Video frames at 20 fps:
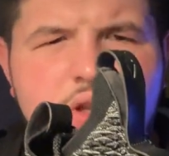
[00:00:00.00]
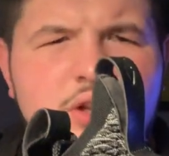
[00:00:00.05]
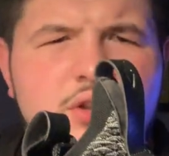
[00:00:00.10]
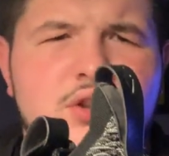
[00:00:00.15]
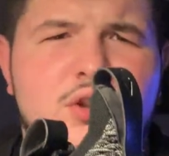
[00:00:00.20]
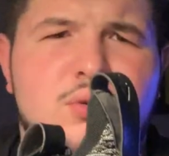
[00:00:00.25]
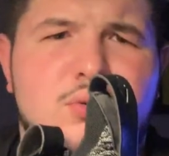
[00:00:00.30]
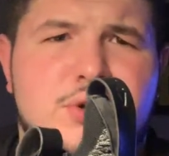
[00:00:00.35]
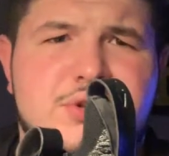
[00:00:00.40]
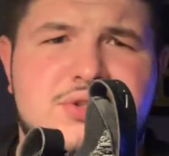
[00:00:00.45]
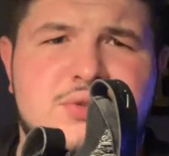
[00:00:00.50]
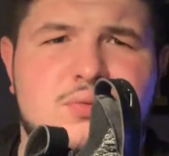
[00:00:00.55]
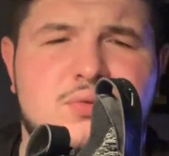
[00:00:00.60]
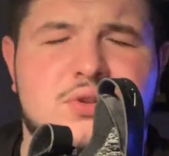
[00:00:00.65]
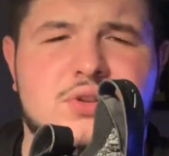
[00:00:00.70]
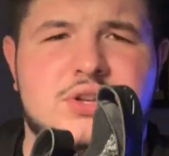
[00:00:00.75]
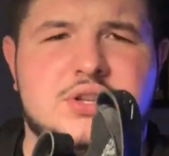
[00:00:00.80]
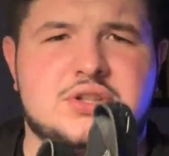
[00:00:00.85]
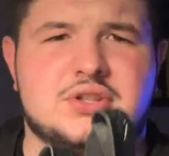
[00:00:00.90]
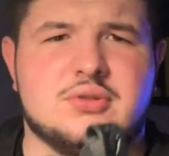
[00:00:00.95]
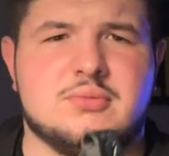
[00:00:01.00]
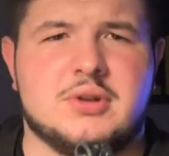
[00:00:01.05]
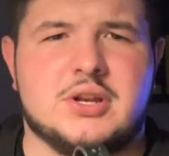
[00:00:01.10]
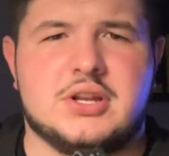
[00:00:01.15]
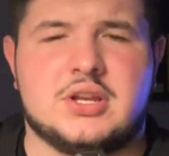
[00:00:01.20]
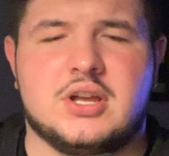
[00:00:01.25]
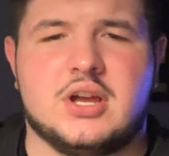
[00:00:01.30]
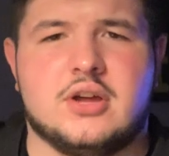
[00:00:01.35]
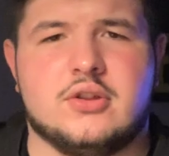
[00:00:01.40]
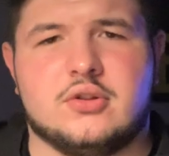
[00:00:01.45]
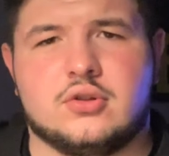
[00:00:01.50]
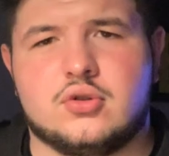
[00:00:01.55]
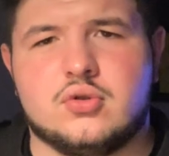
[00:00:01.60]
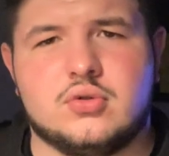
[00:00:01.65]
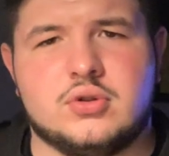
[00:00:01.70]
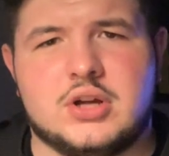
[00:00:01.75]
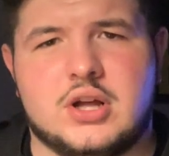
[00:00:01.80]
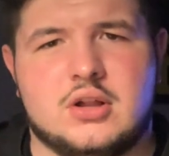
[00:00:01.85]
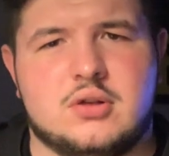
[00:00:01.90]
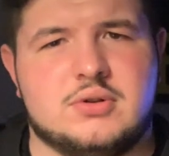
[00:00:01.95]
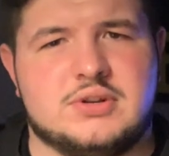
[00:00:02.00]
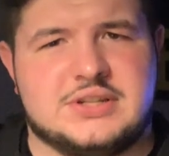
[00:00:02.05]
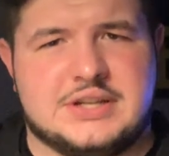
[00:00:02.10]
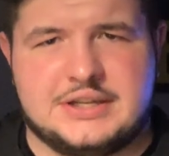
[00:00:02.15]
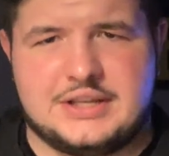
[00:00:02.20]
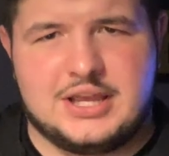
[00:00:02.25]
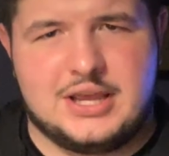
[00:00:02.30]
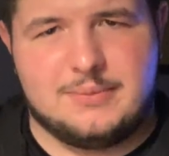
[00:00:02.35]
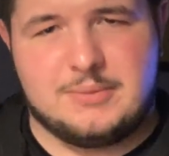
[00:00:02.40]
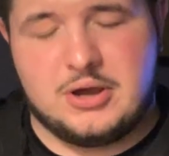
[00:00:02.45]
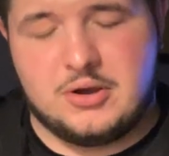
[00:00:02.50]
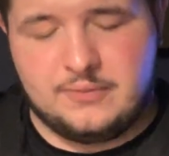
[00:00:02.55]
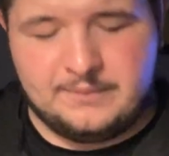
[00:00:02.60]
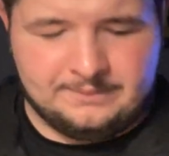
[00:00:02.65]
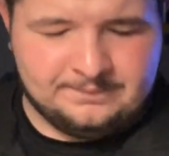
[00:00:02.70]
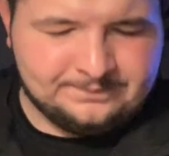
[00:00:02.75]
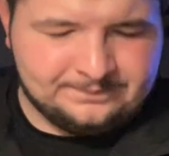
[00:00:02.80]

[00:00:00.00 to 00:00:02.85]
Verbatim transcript: there wasn't really too many other cool colorways that came out.